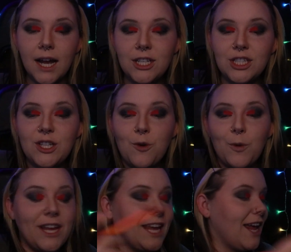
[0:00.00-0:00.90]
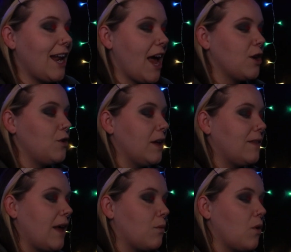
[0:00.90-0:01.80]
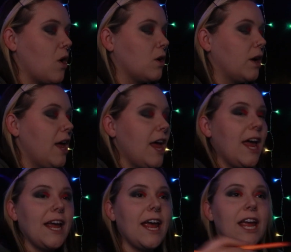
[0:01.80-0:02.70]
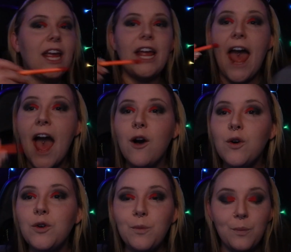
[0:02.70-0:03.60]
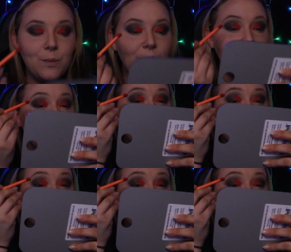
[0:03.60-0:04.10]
just don't get how you get that wrong. How they